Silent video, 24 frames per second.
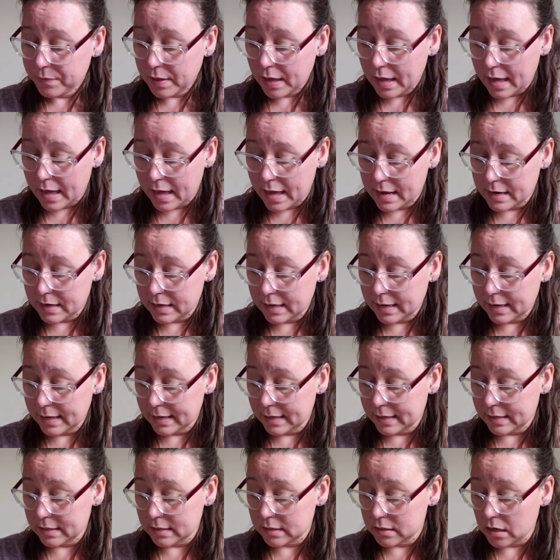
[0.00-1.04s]
and it
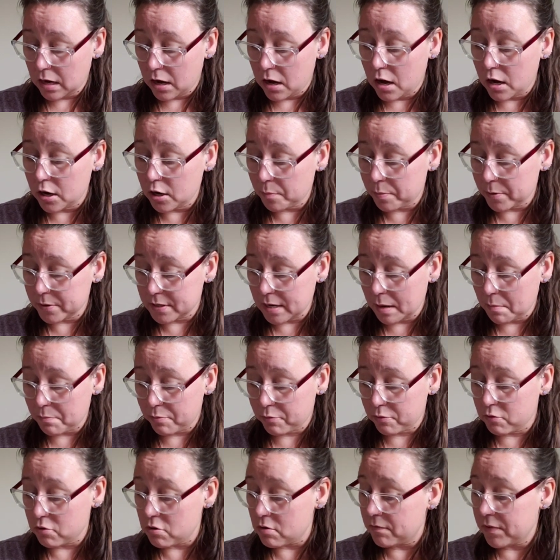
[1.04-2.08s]
is 100%
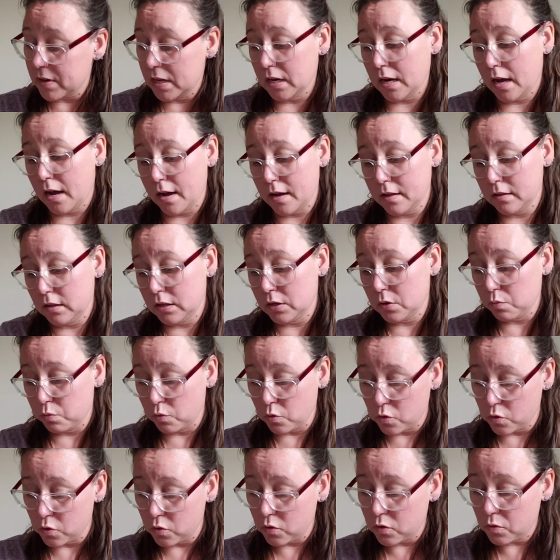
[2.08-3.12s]
Peruvian Highland
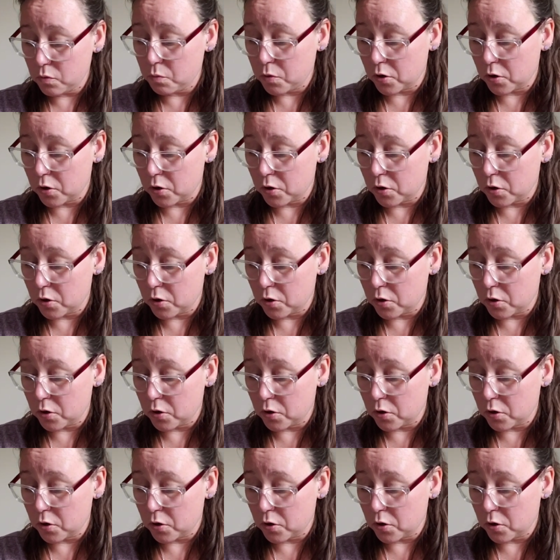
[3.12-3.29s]
wool,